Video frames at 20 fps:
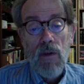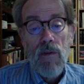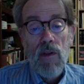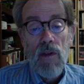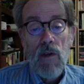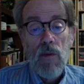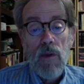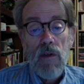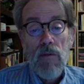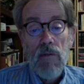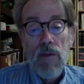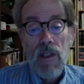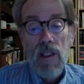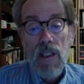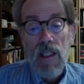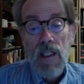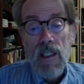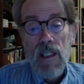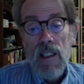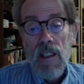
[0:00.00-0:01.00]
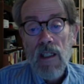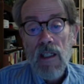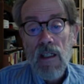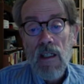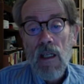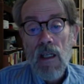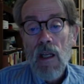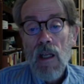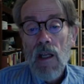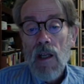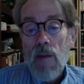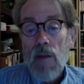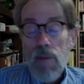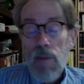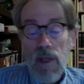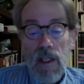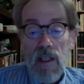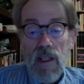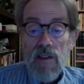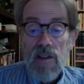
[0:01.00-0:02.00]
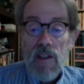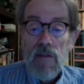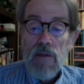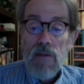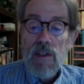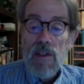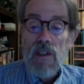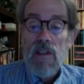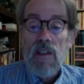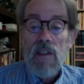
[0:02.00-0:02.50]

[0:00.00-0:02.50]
than we really need because there isn't